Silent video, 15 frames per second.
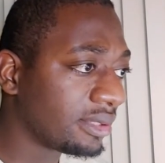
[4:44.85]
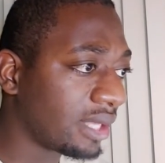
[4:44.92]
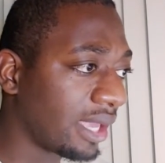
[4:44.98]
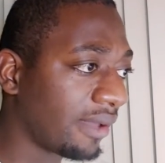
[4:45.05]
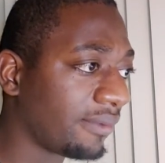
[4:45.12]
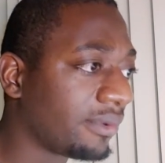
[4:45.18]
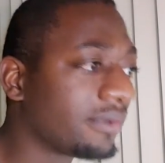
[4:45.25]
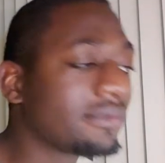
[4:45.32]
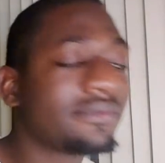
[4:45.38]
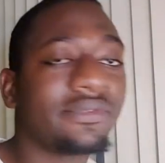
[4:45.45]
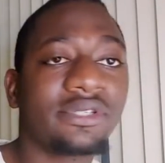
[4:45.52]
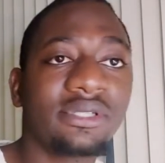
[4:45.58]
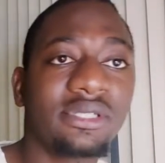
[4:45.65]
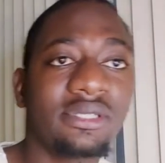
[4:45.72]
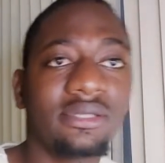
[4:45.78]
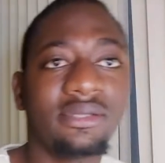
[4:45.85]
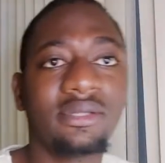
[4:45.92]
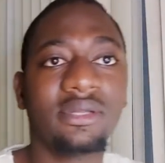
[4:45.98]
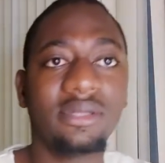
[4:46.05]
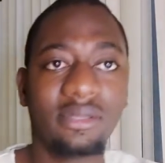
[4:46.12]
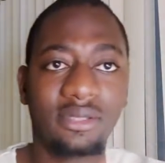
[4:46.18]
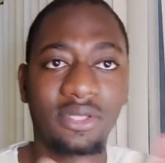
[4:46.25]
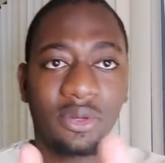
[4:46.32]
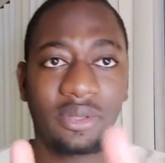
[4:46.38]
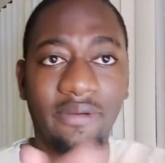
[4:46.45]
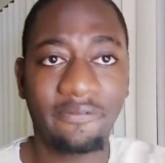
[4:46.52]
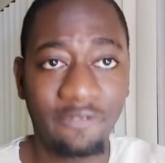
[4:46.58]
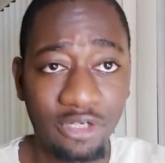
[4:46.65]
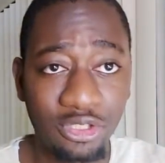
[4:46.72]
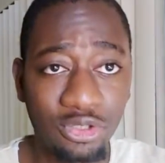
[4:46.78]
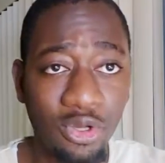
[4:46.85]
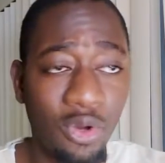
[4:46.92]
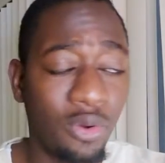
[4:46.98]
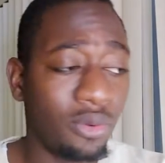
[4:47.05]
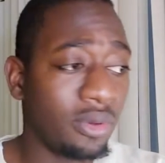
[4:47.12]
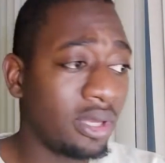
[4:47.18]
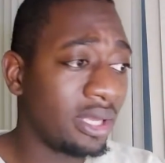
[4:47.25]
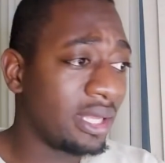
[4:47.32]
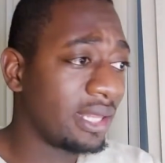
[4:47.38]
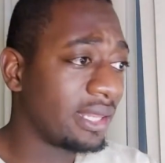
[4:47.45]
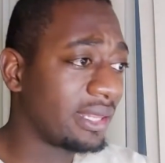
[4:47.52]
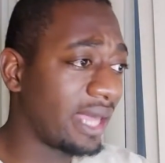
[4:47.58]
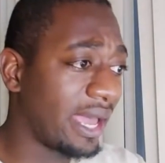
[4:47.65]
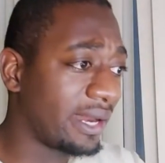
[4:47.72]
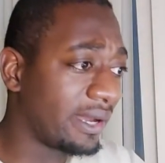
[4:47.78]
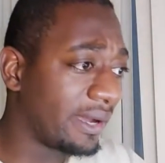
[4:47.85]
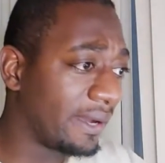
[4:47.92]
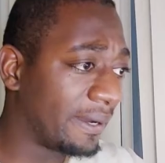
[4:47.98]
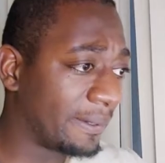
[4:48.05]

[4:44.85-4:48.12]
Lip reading: Yeah, Wolves versus. So the first goal that